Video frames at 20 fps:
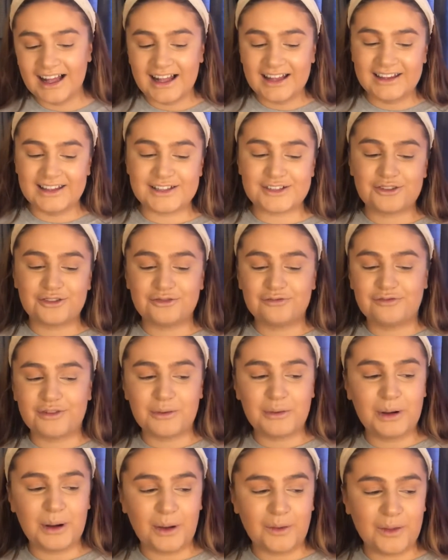This could
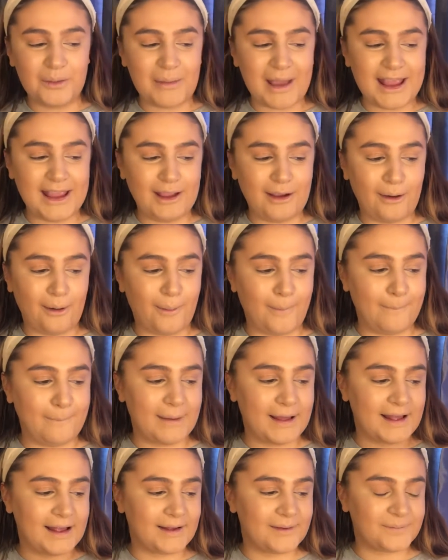ruin all the makeup.
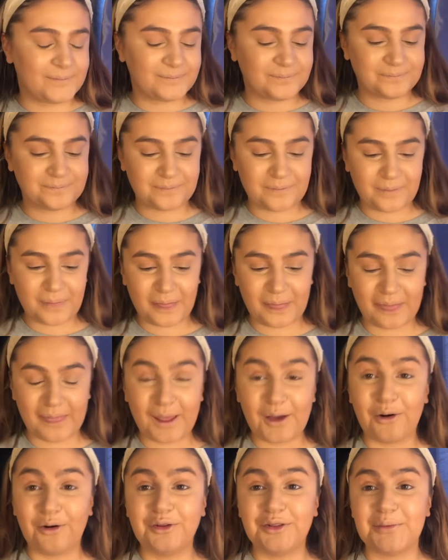
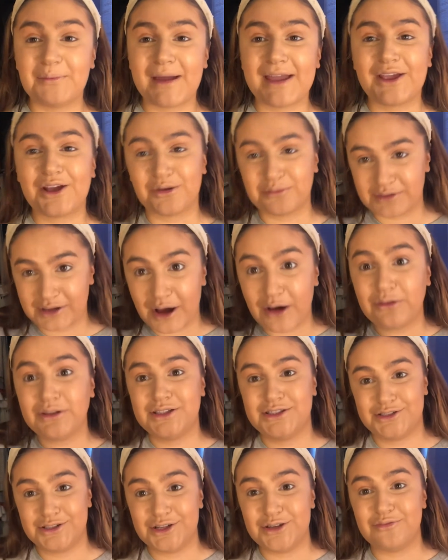All the makeup, they're only
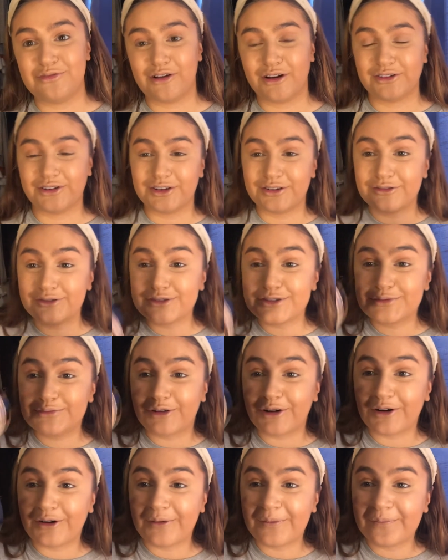two products,
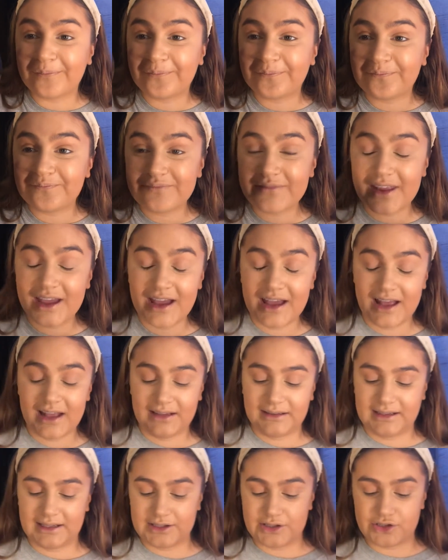but
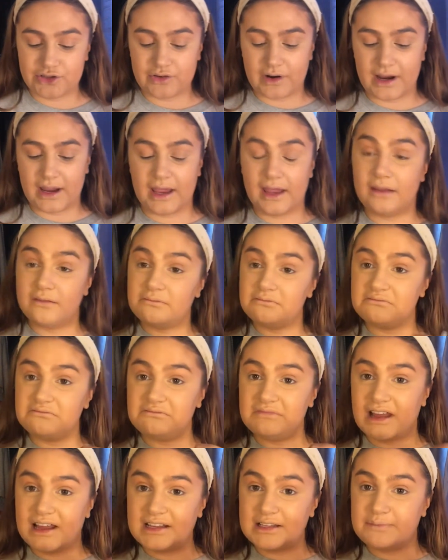let's try it.
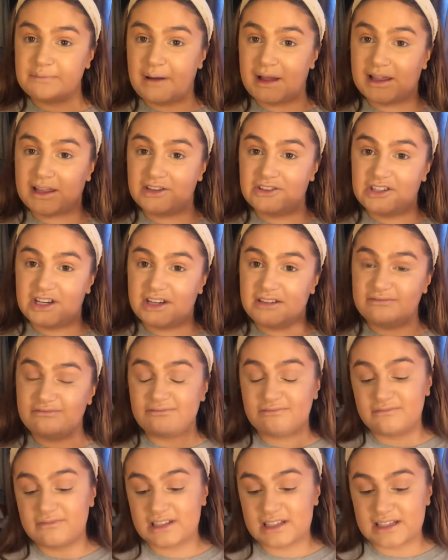Nice packaging,
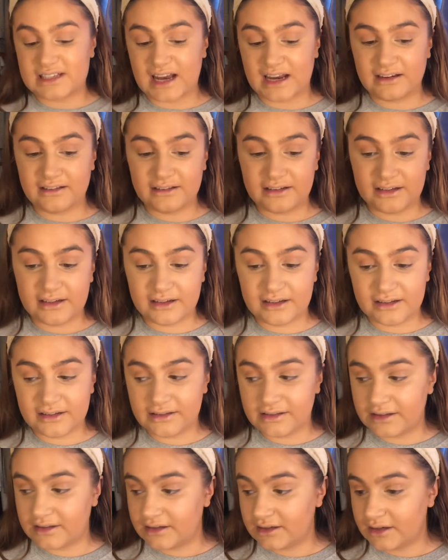standard.
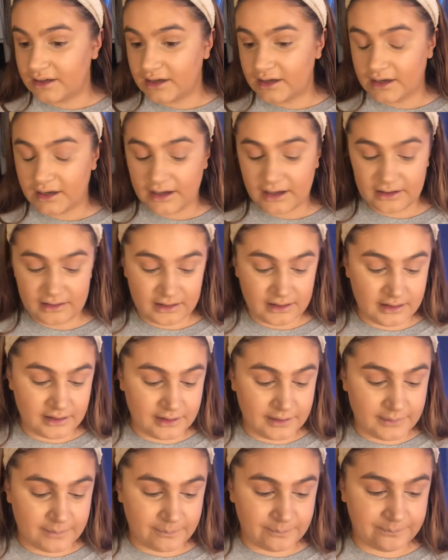
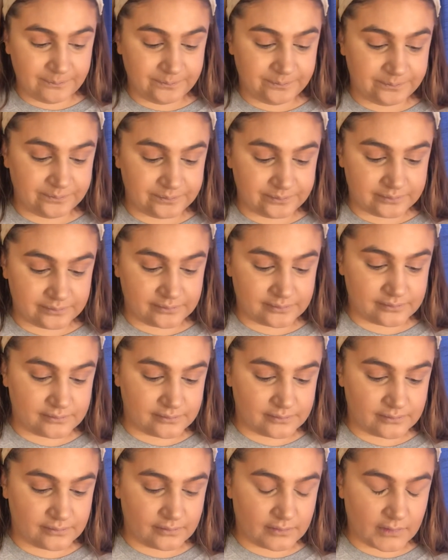Oh,
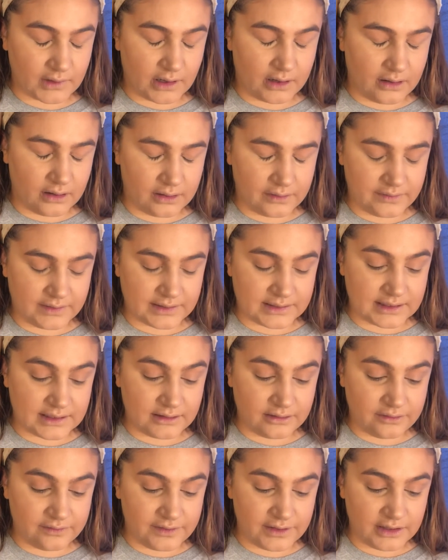there's a little
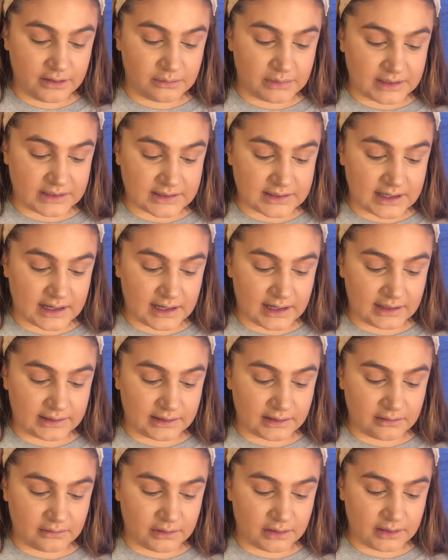film inside. I
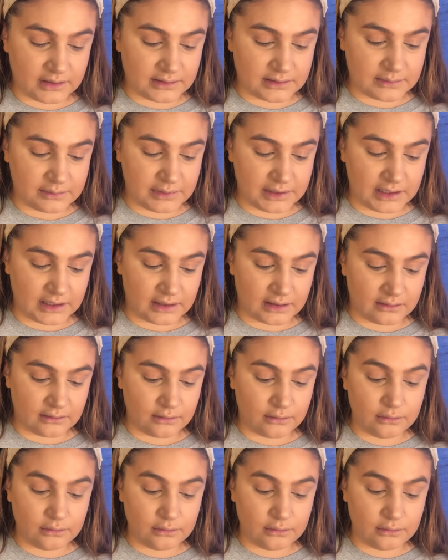don't want there to be, you know.